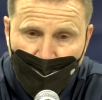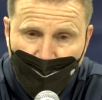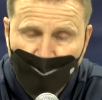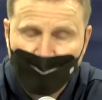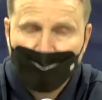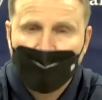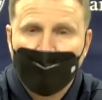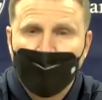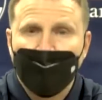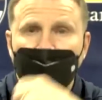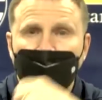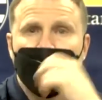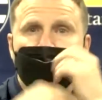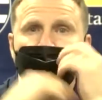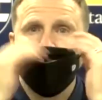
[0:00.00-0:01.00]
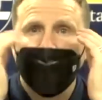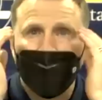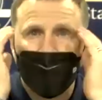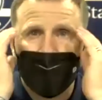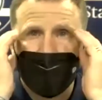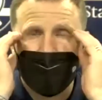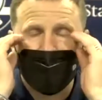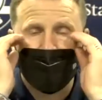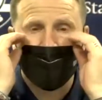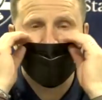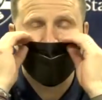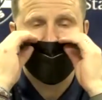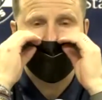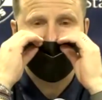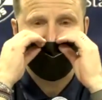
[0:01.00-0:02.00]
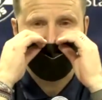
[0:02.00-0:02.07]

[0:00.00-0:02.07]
Hey, Scott. Brad was saying on like the